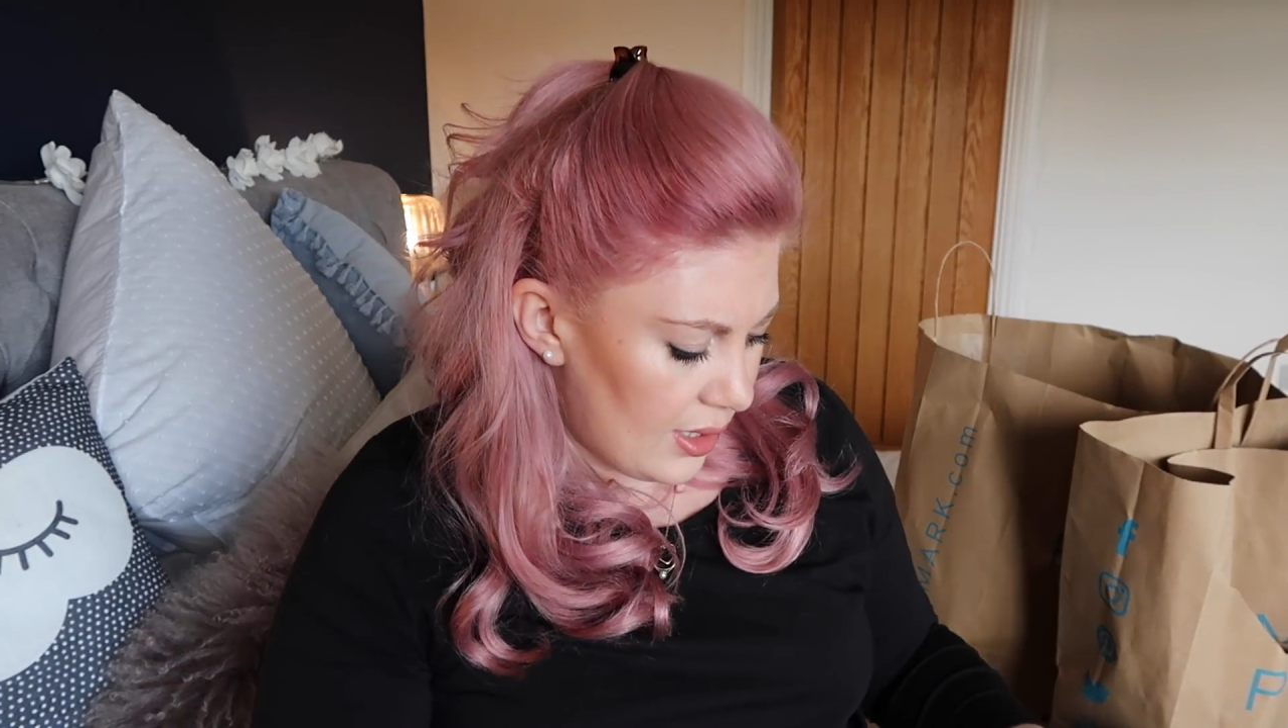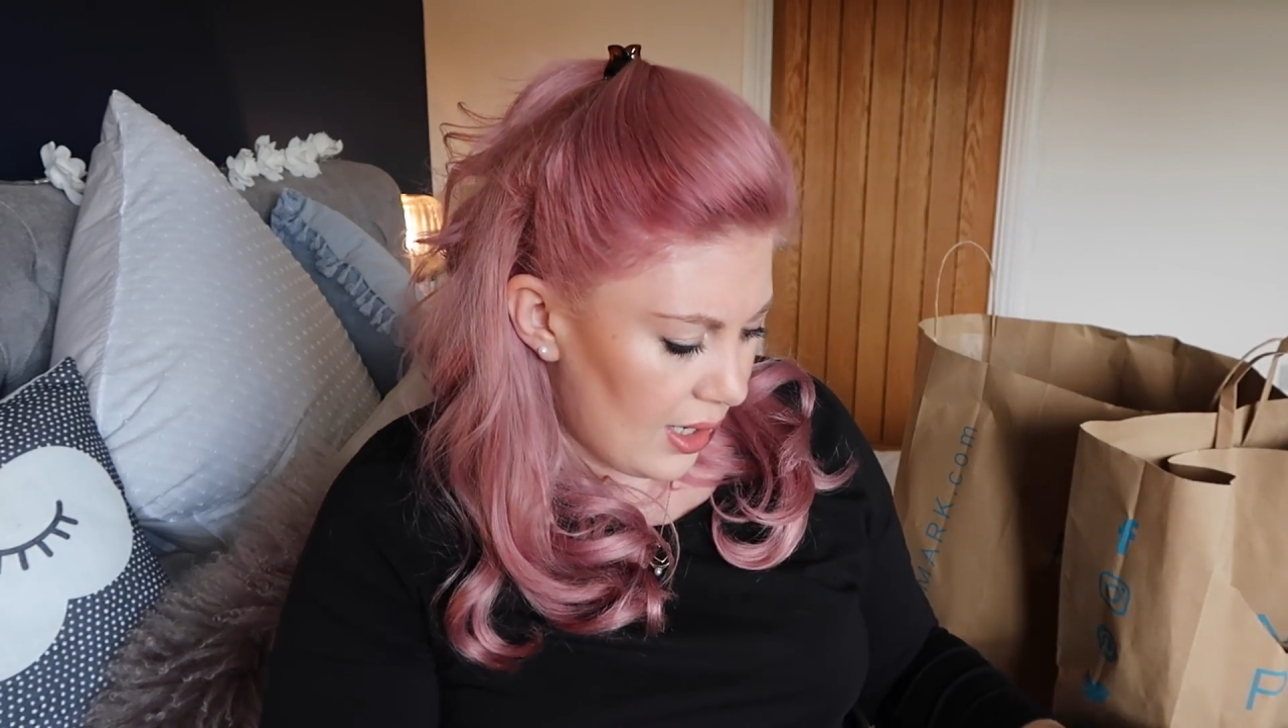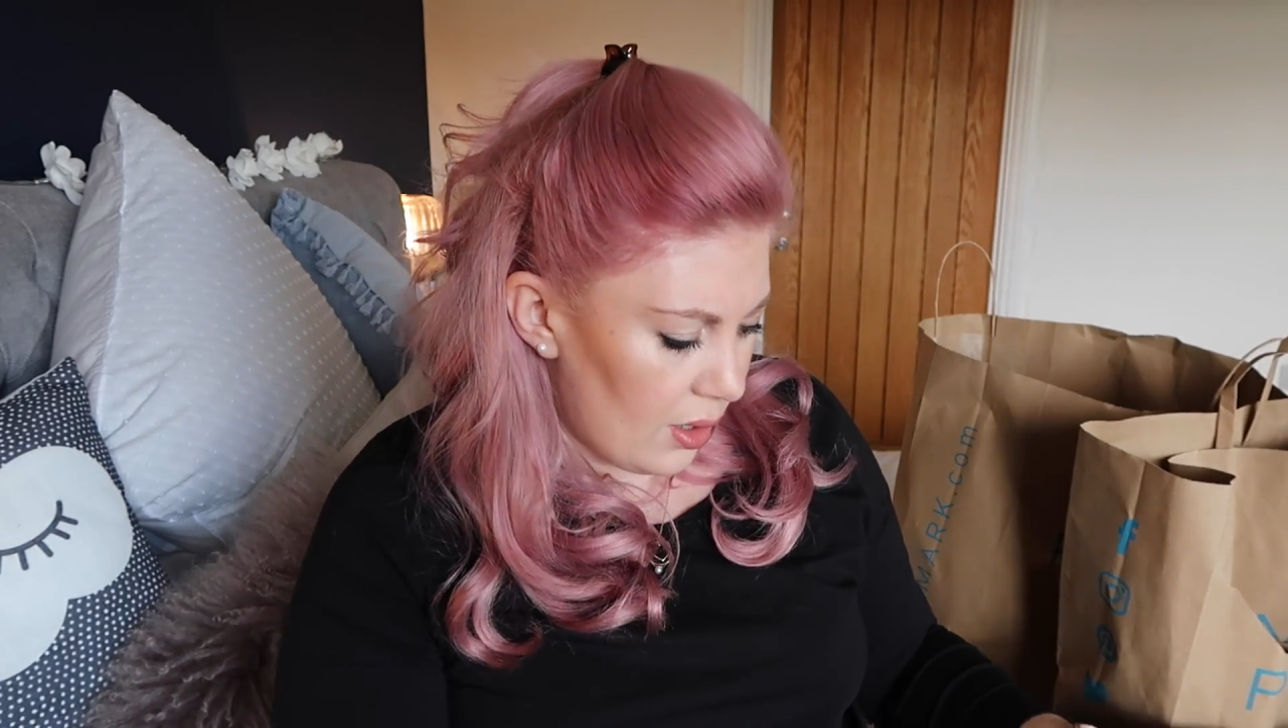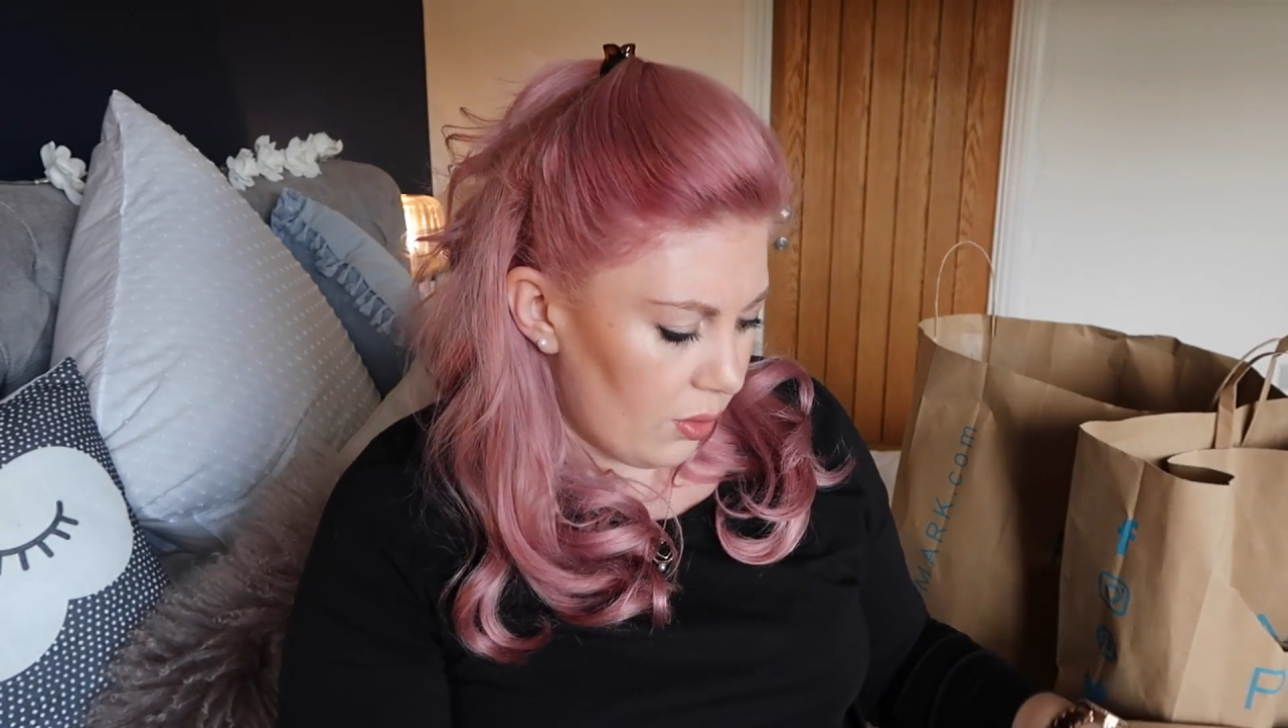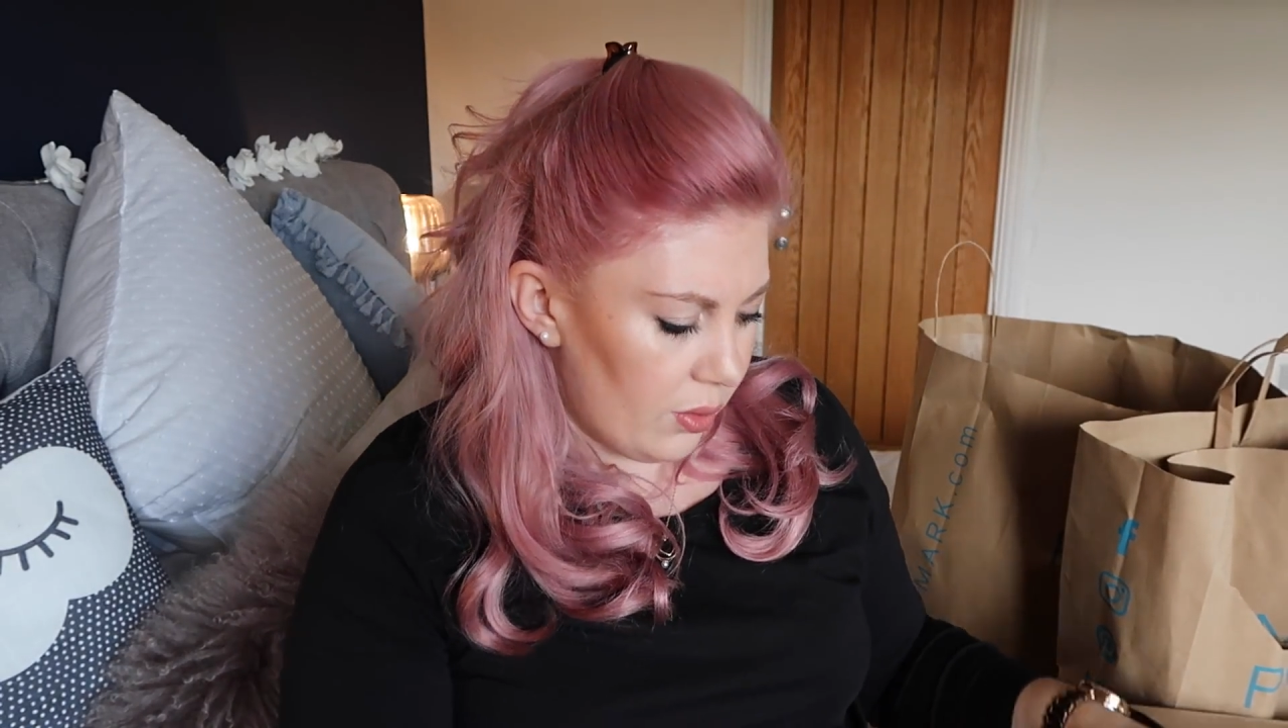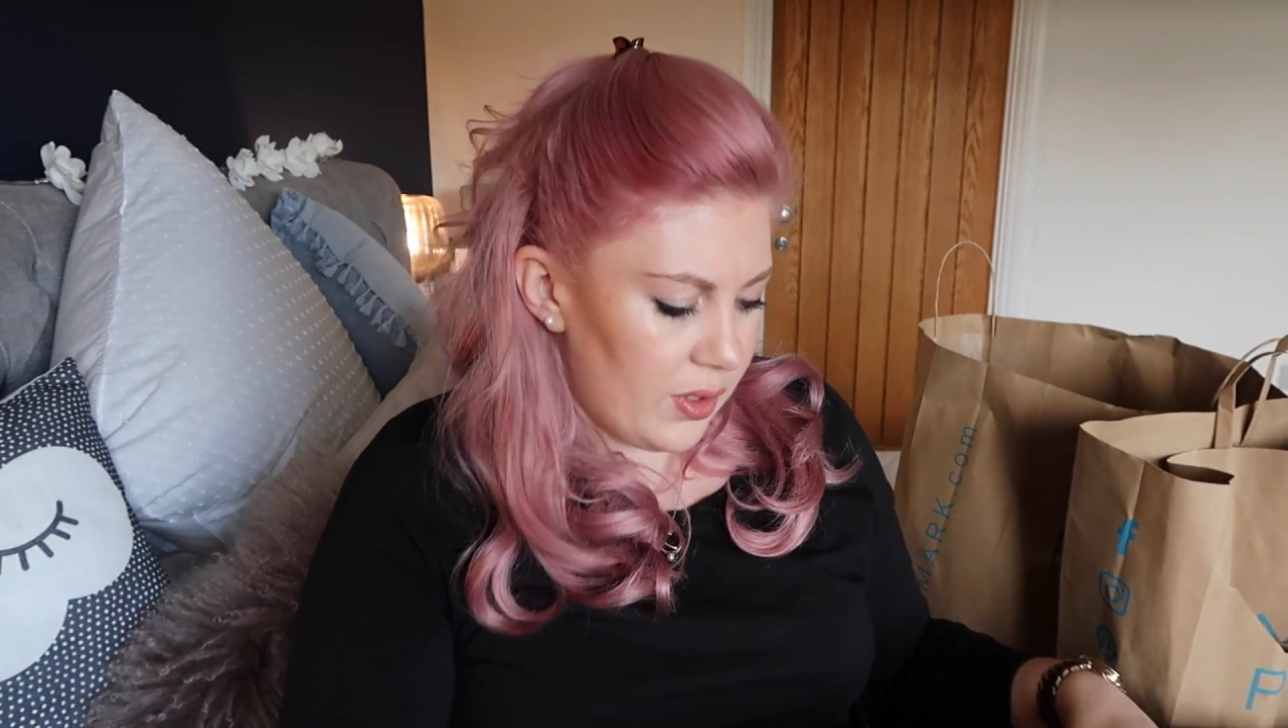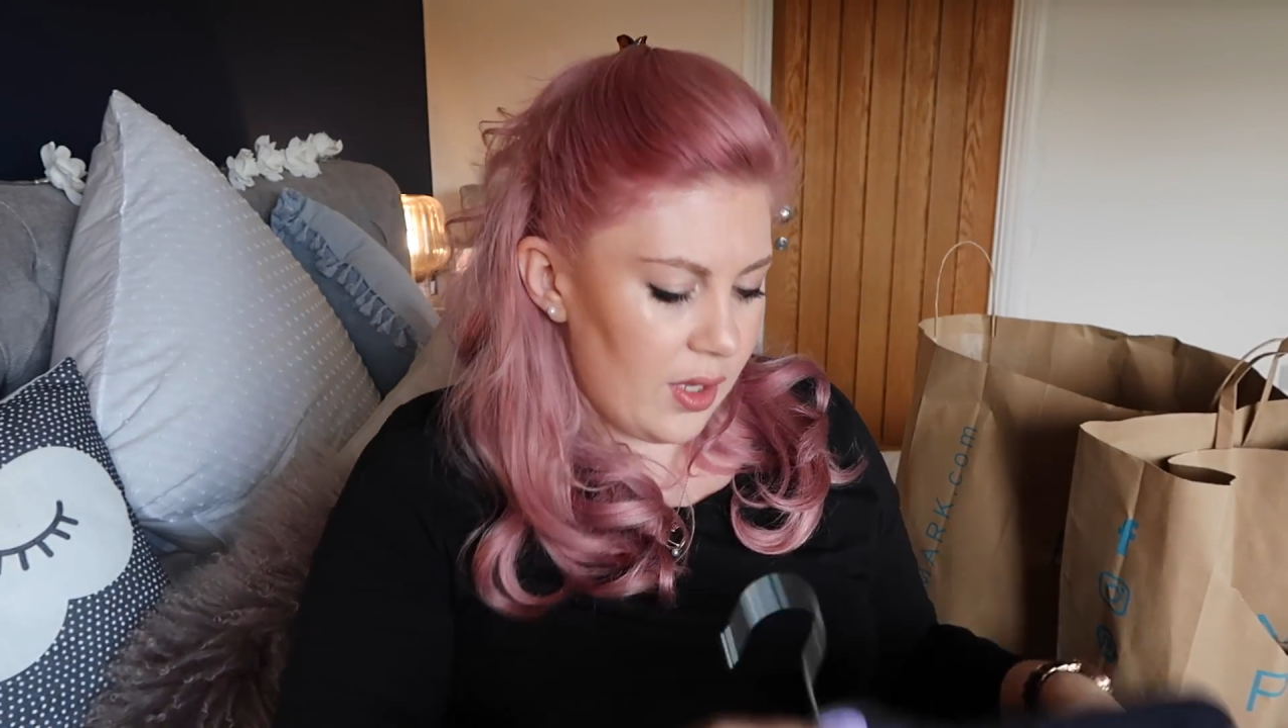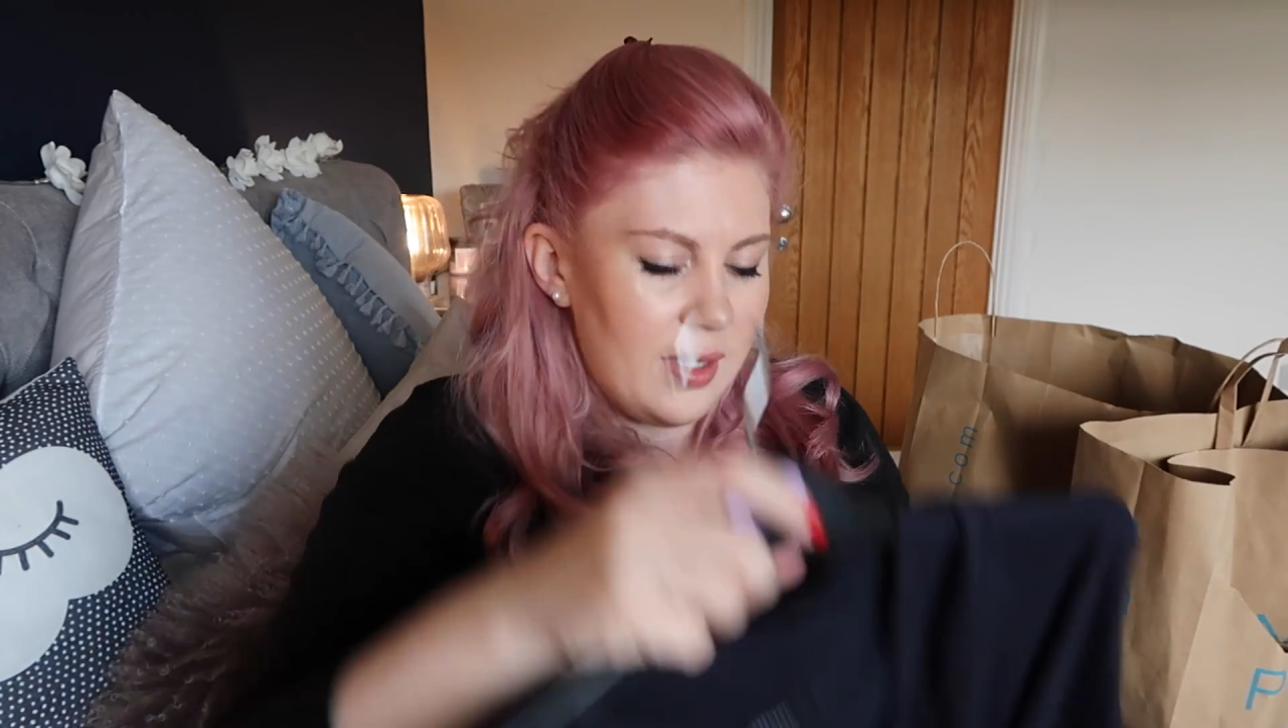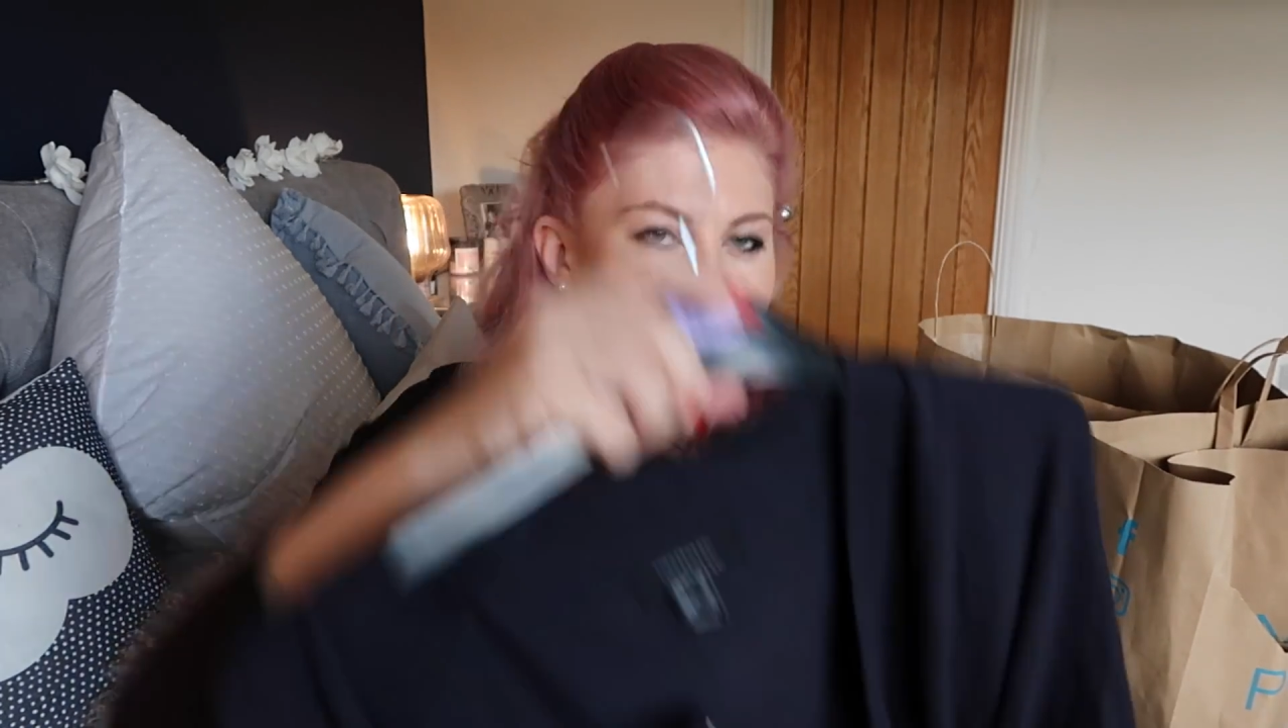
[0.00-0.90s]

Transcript: then also